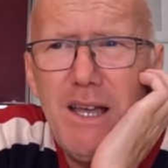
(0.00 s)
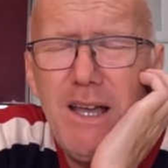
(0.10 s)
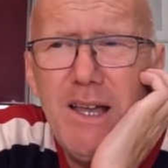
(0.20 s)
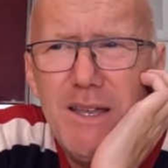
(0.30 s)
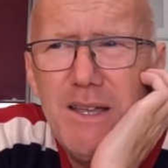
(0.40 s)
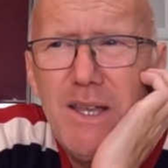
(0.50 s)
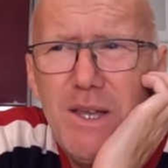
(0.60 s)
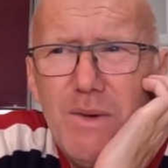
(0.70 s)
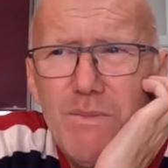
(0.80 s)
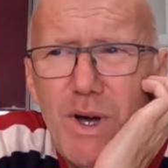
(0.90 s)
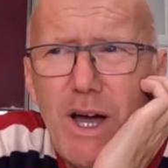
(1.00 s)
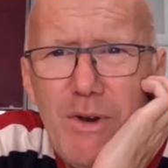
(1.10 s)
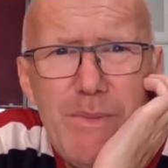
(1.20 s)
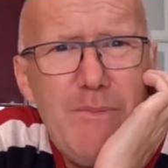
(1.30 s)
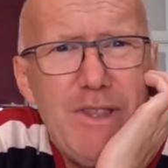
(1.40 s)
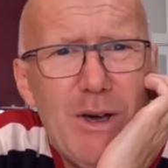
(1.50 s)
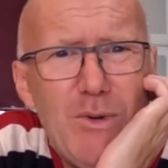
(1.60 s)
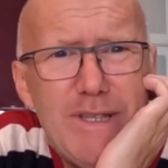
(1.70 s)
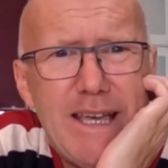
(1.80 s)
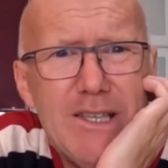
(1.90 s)
But I remember the
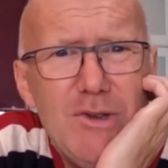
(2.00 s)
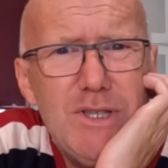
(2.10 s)
old days.